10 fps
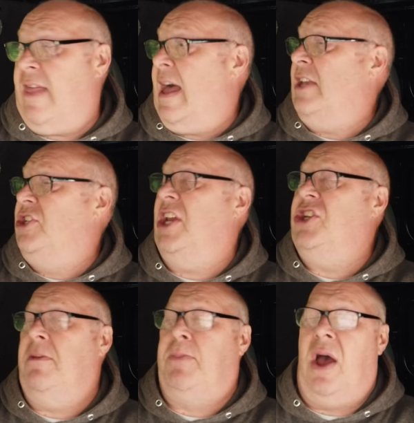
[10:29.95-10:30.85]
Get that
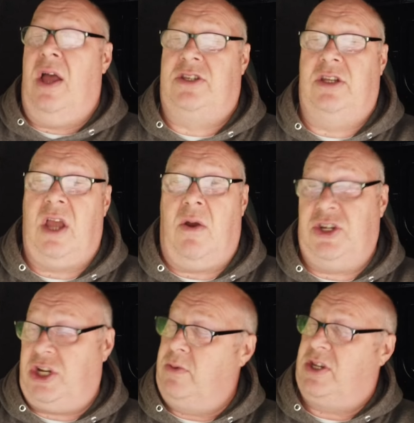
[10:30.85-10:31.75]
ginger bird to do
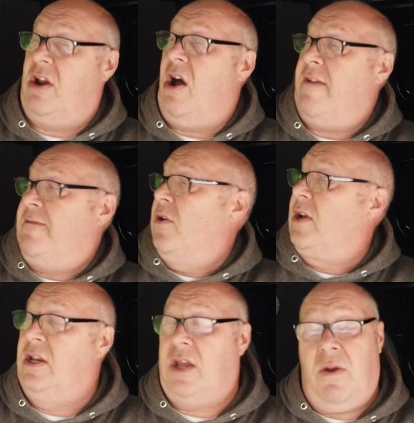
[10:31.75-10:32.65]
it. She'll be saying, I ain't
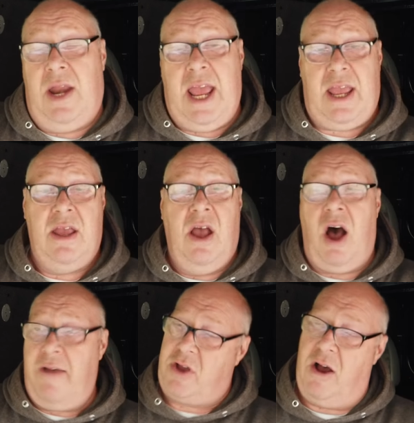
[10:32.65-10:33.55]
fucking doing it.
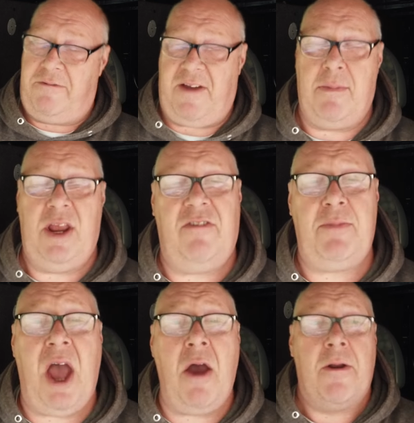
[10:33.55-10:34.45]
I've got a family
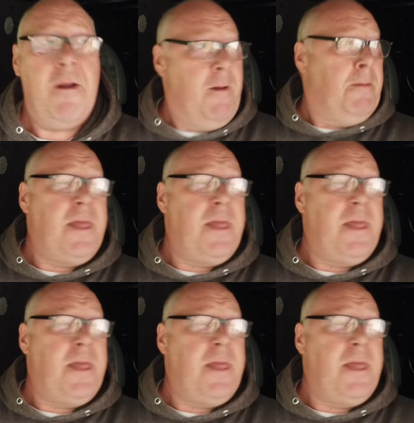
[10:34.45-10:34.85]
of my own.